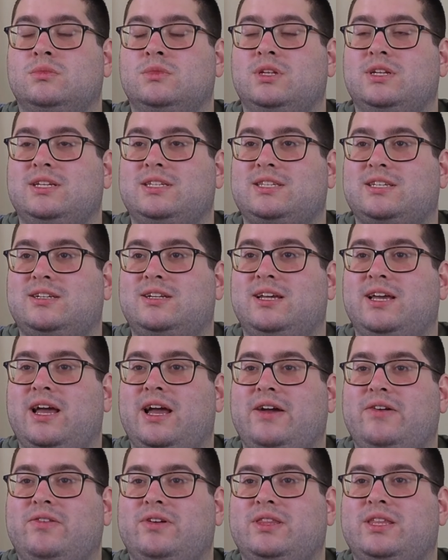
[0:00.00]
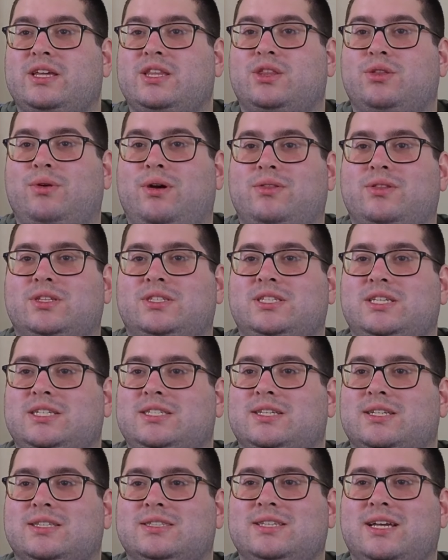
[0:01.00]
It's literally everything throughout the
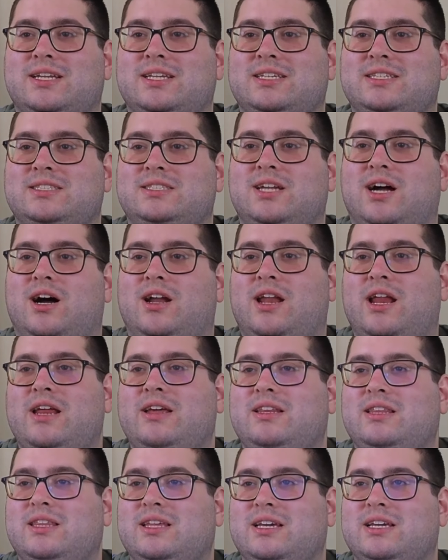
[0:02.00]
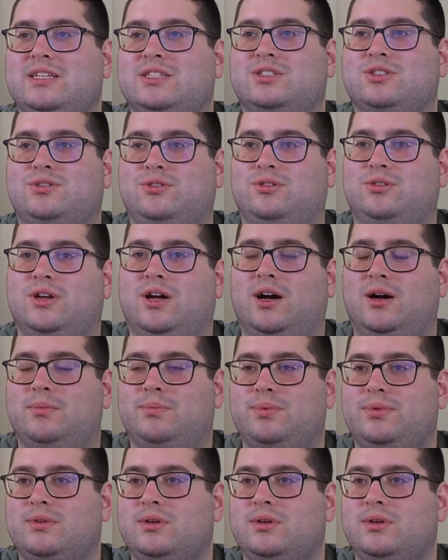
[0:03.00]
seasons that he's done. Anything he screwed up.